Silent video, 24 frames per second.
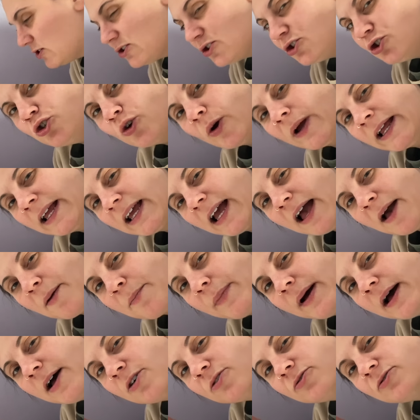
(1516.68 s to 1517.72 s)
joint
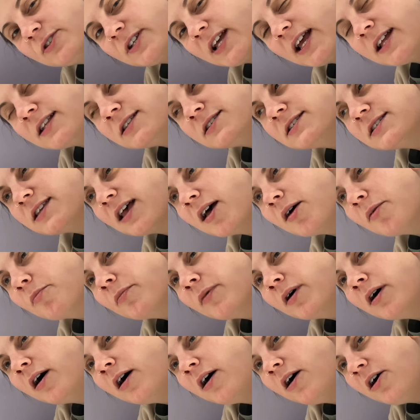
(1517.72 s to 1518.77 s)
compound and
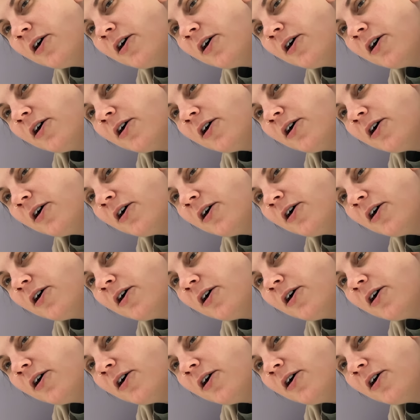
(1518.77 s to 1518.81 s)
some